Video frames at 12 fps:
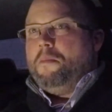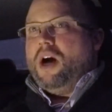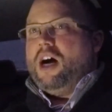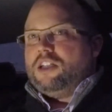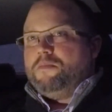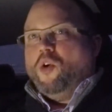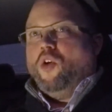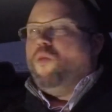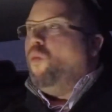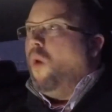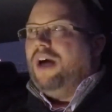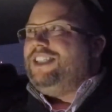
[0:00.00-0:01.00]
possible,
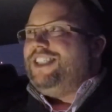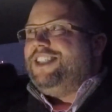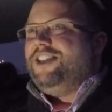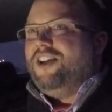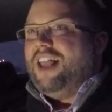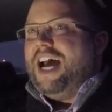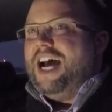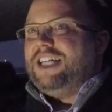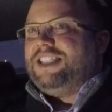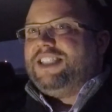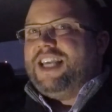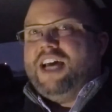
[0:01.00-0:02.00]
one single
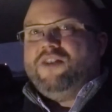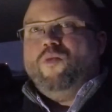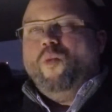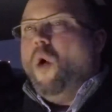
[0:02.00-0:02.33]
ad set,